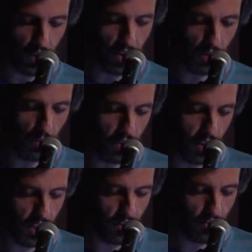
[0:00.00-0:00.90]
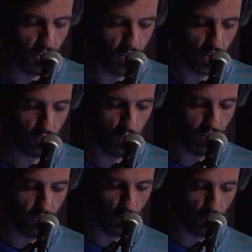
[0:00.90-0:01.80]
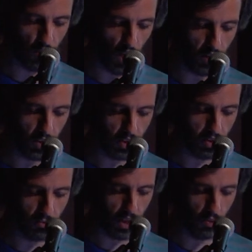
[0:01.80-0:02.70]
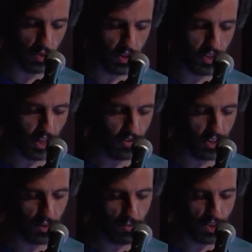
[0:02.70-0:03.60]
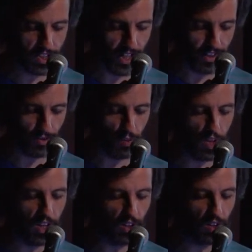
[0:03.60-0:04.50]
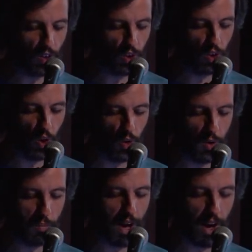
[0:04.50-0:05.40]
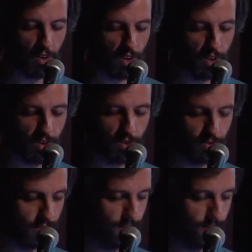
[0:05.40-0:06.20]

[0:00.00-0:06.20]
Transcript: what he wouldn't give for just one of those chocolates made with seventy percent real cocoa powder.